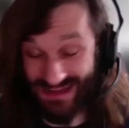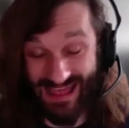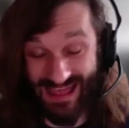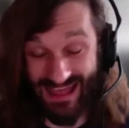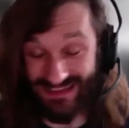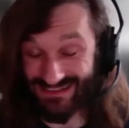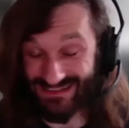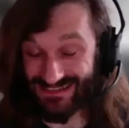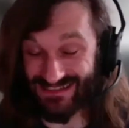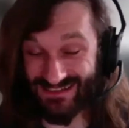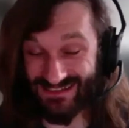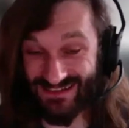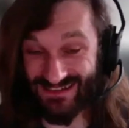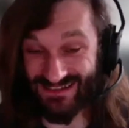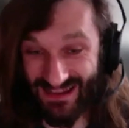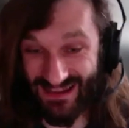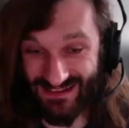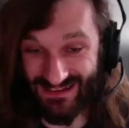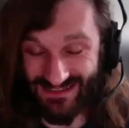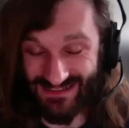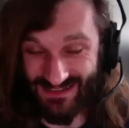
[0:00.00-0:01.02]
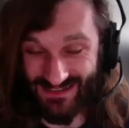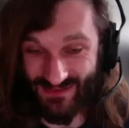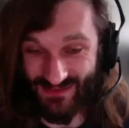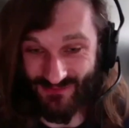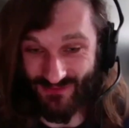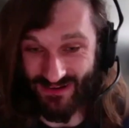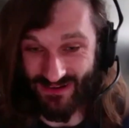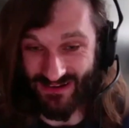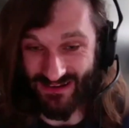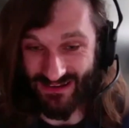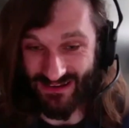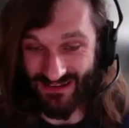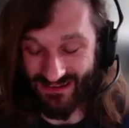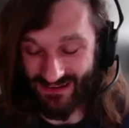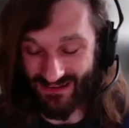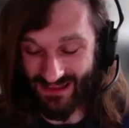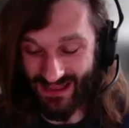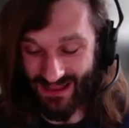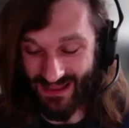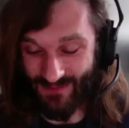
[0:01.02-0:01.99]
excellent, excellent reading.
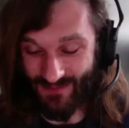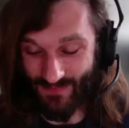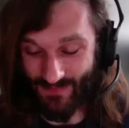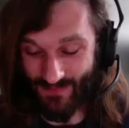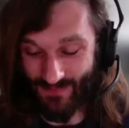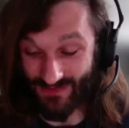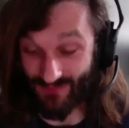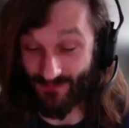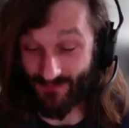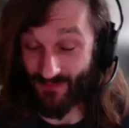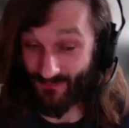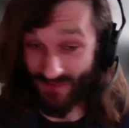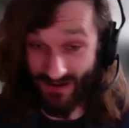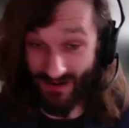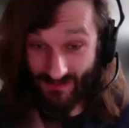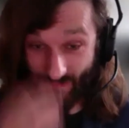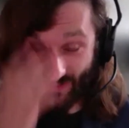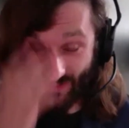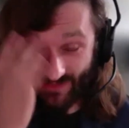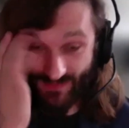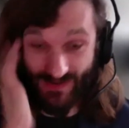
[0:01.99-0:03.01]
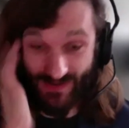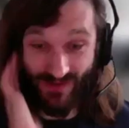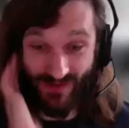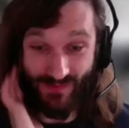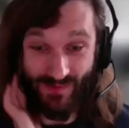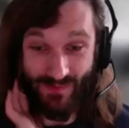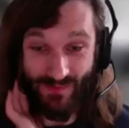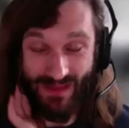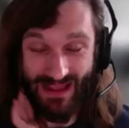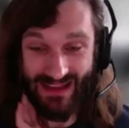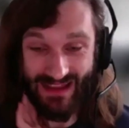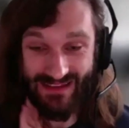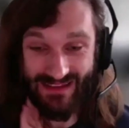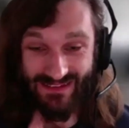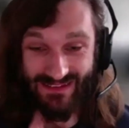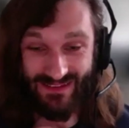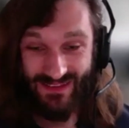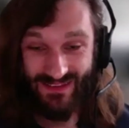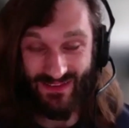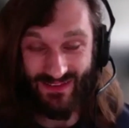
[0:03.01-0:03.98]
It very much brings me back
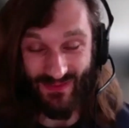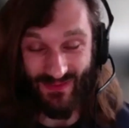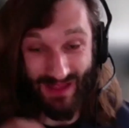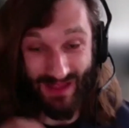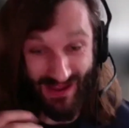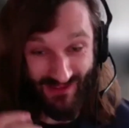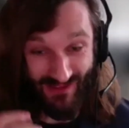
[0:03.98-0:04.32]
to the way I